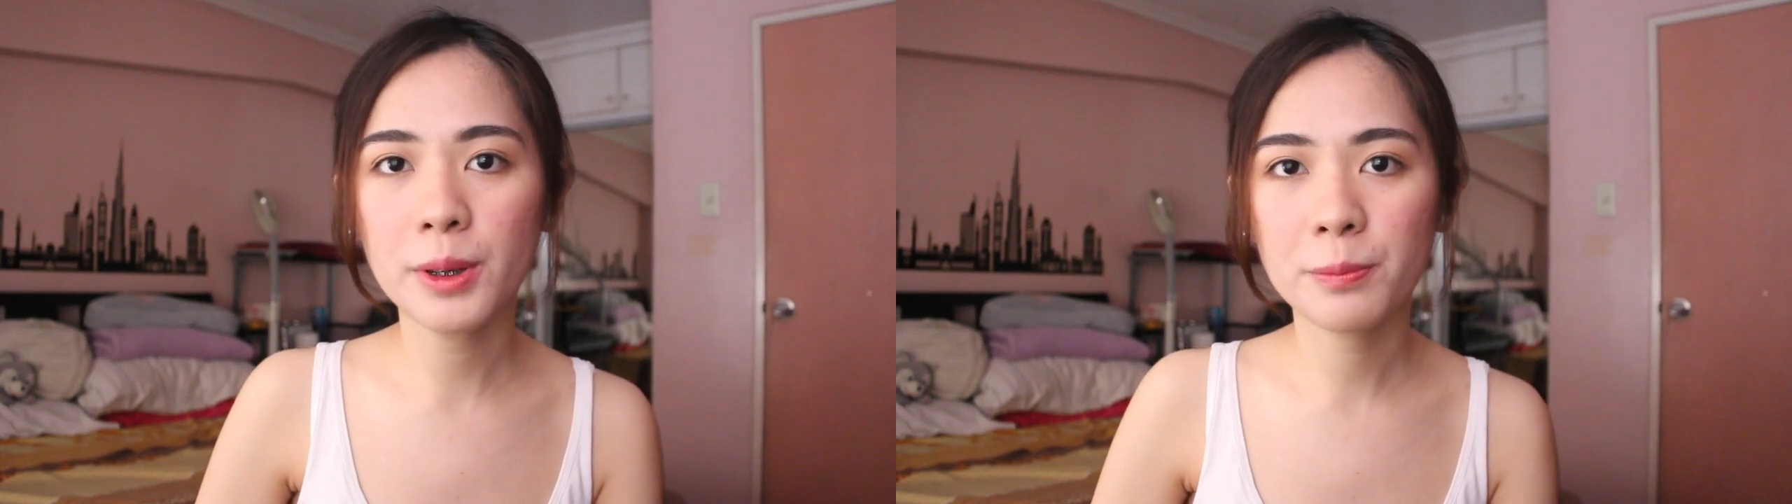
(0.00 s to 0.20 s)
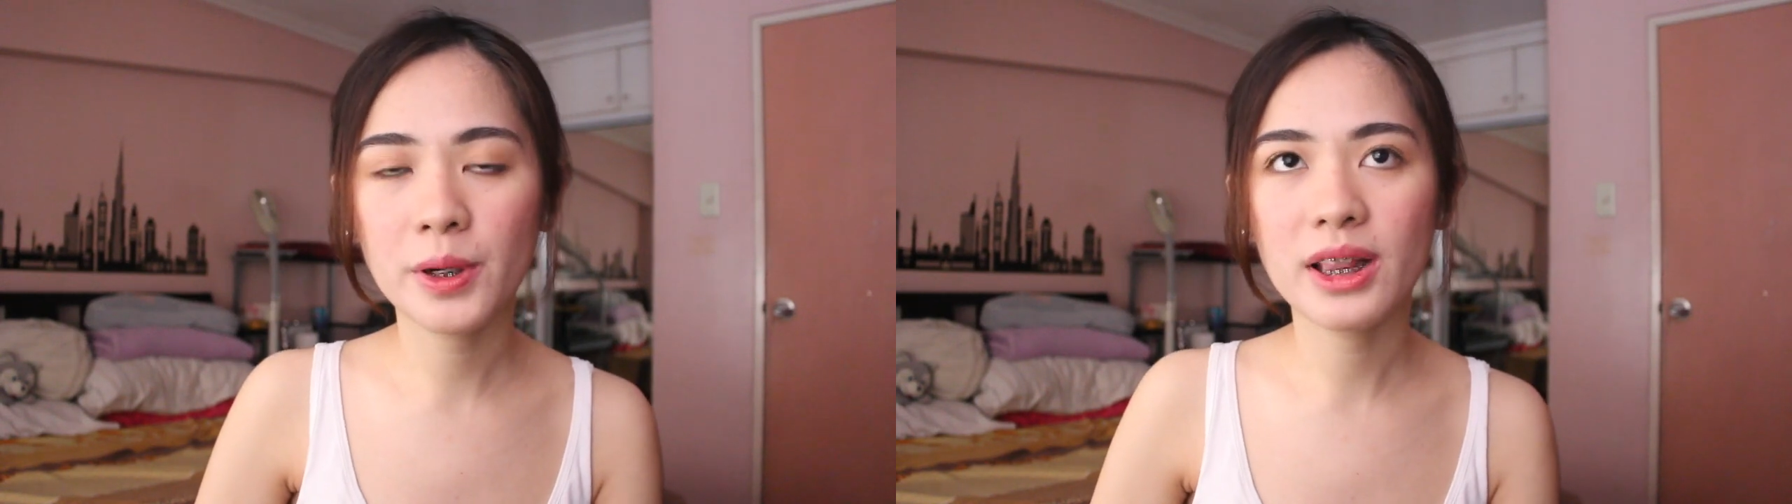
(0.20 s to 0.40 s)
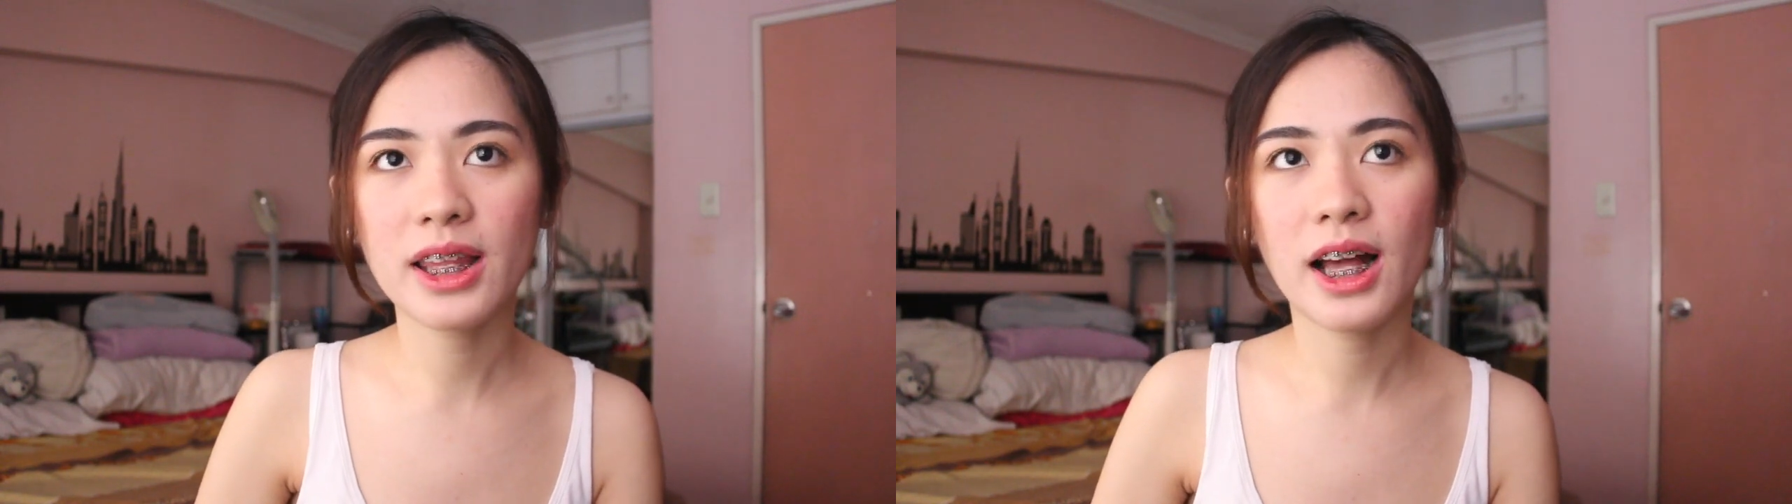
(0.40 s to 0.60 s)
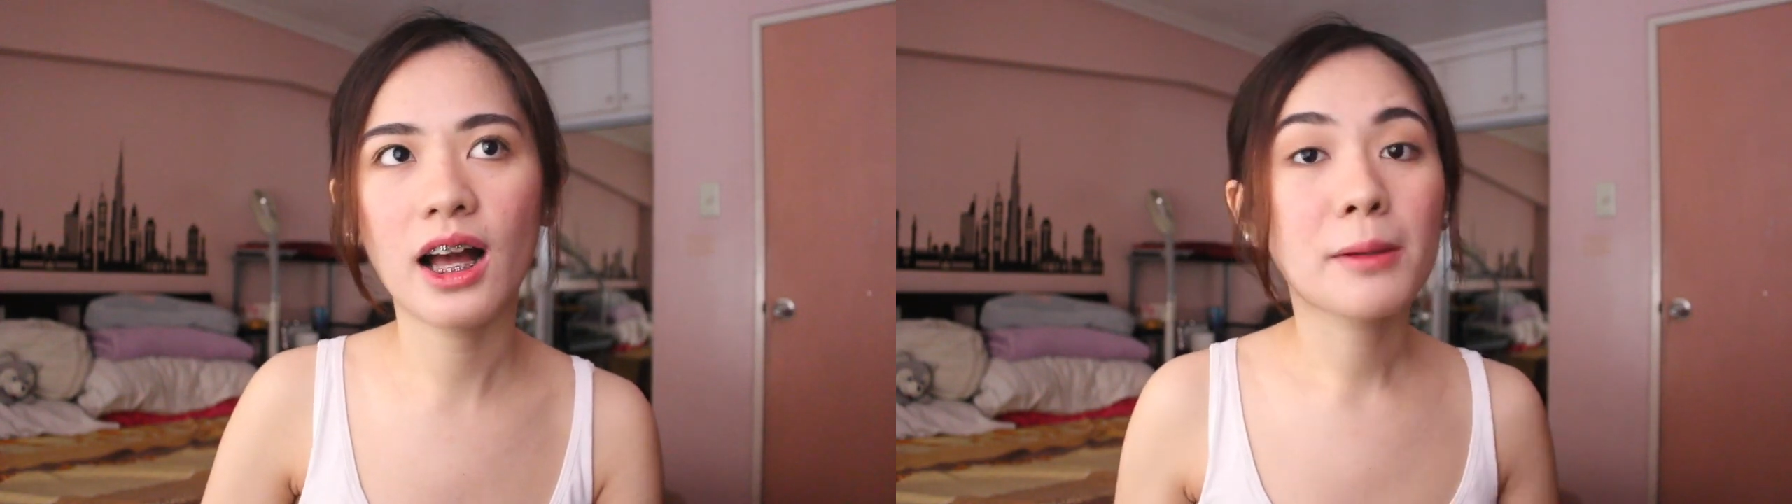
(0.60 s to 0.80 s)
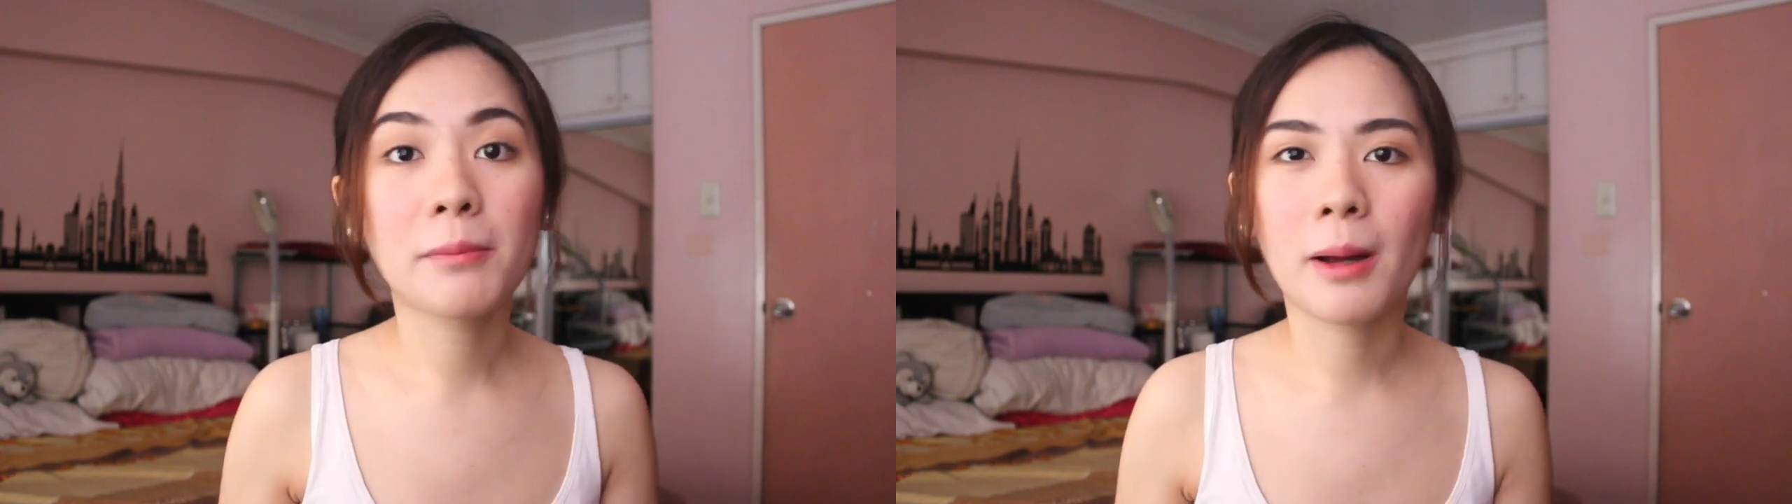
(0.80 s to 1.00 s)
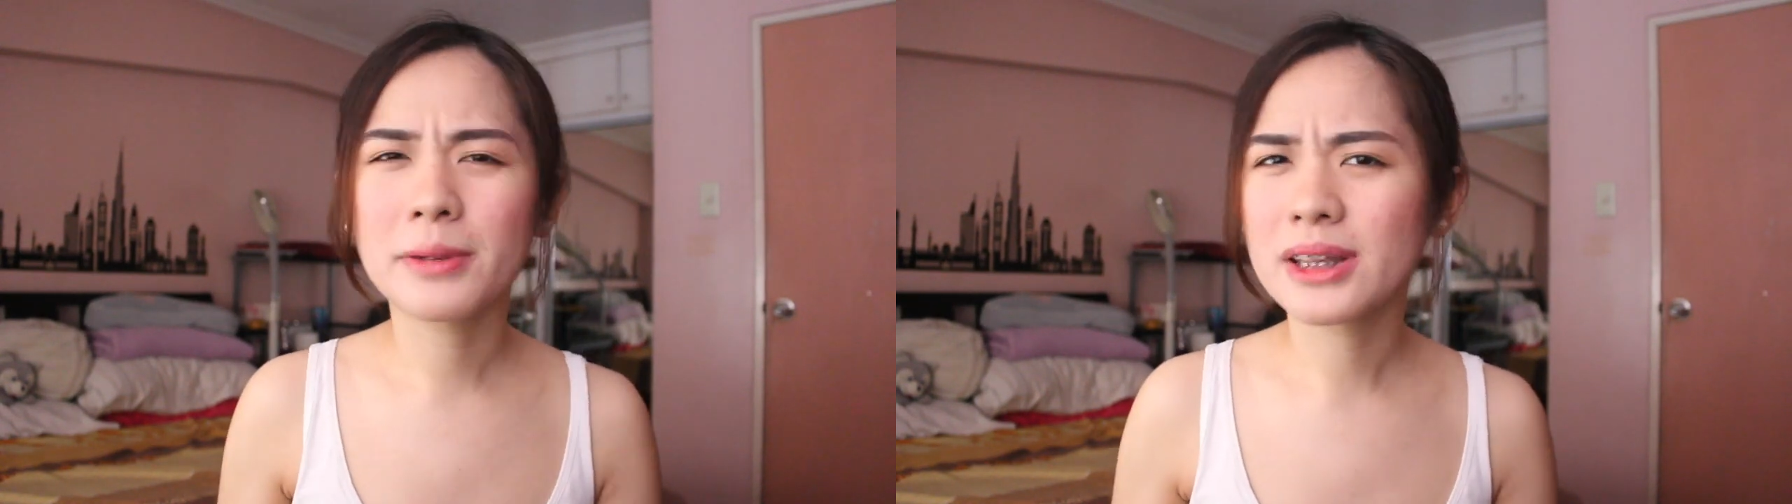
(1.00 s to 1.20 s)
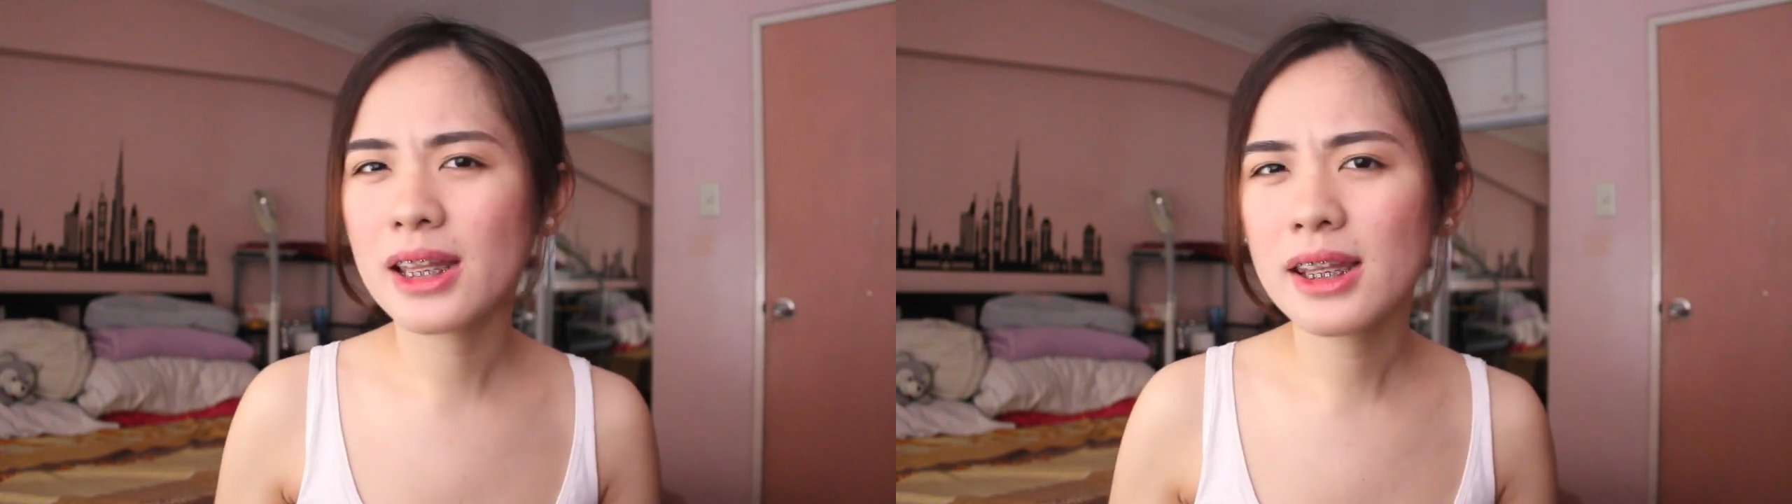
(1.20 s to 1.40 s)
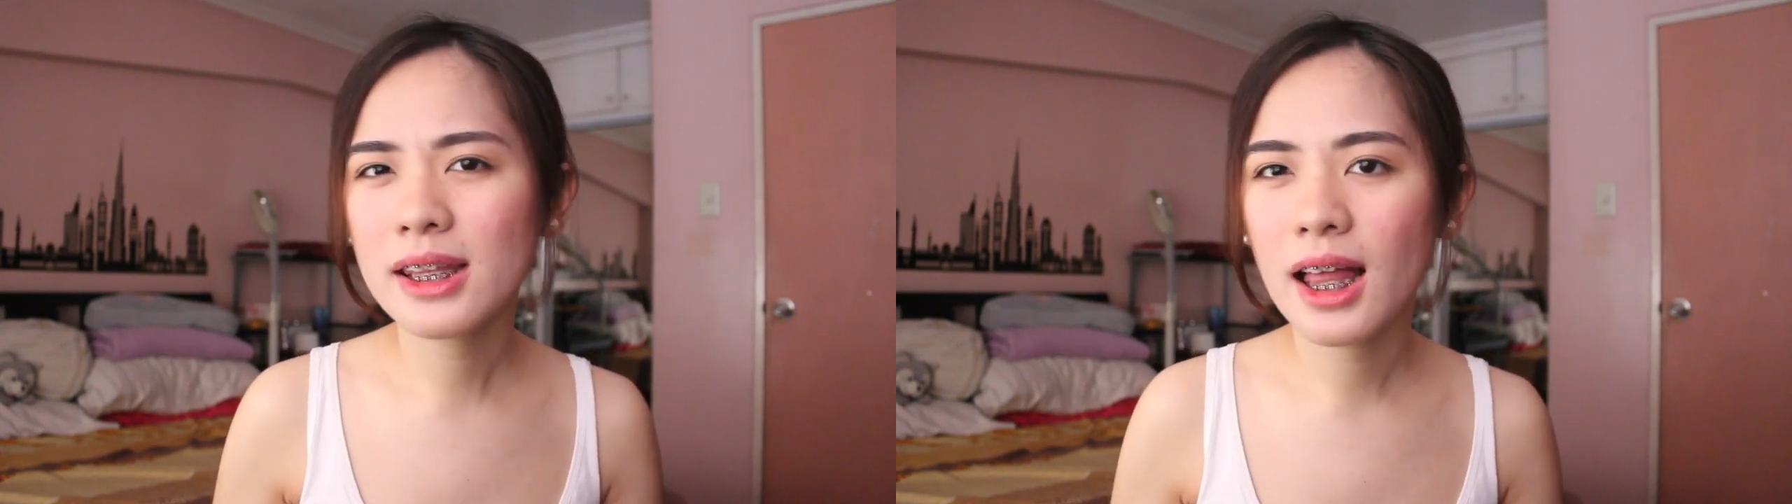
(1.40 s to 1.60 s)
people na
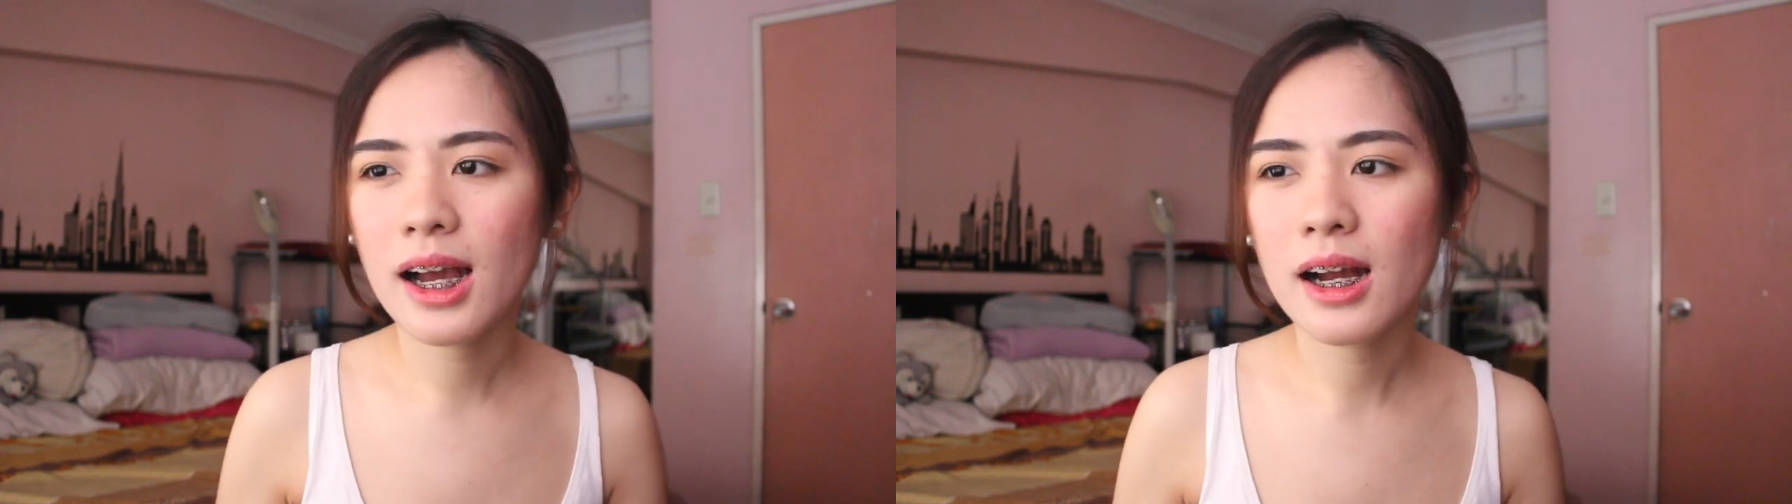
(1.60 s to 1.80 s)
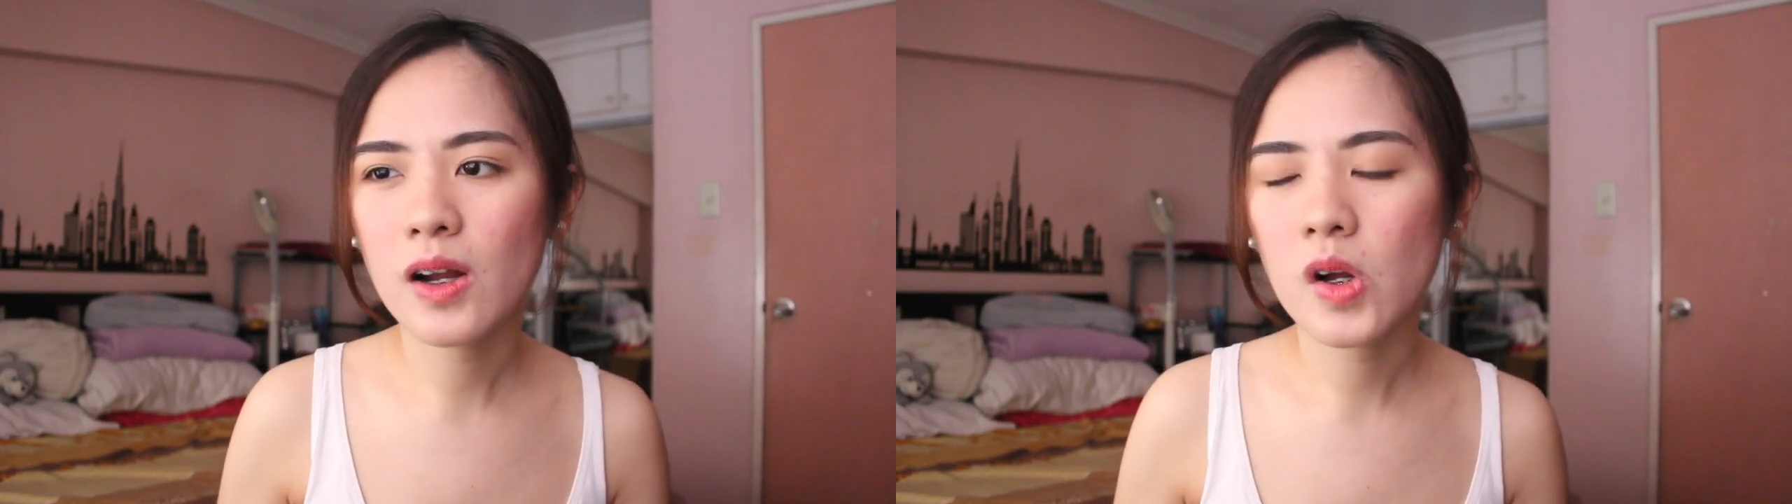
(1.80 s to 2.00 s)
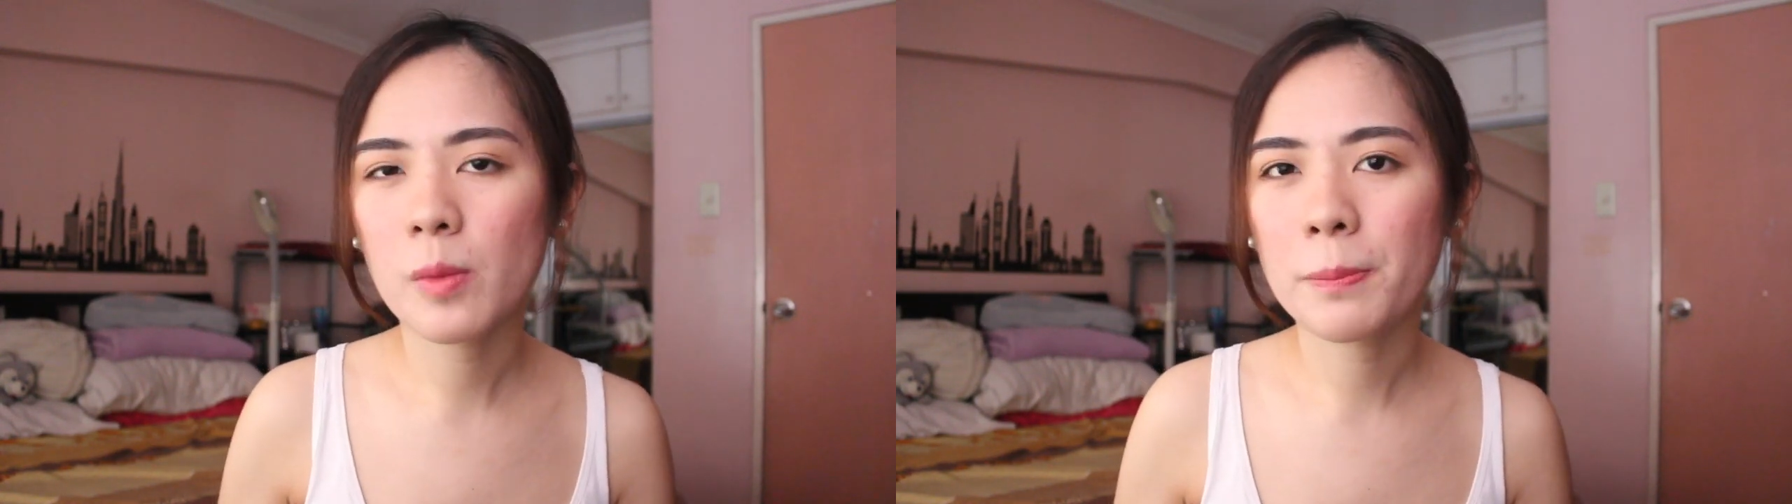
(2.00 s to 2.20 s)
nagmamadali lang